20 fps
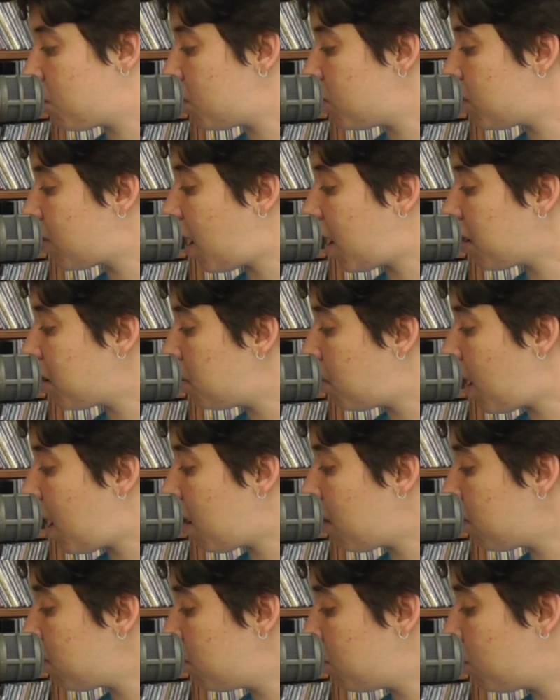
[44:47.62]
Talked
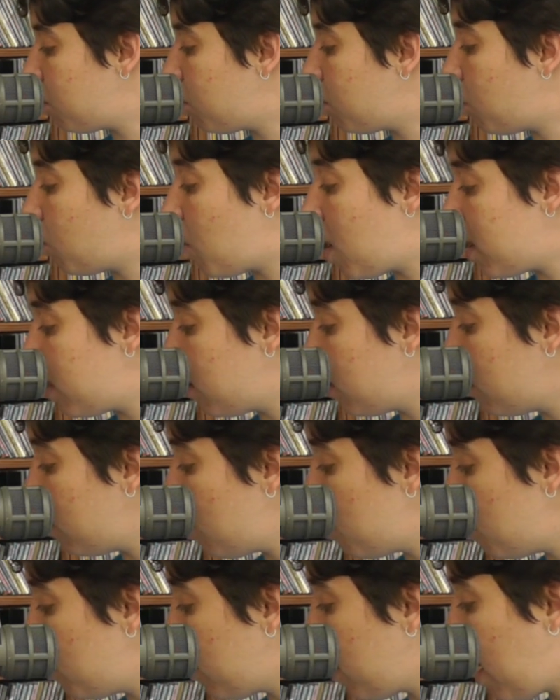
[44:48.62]
about what the
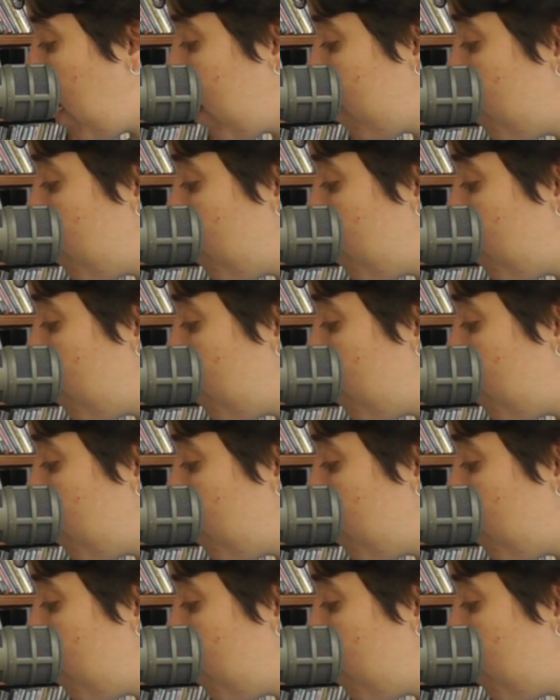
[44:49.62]
global gag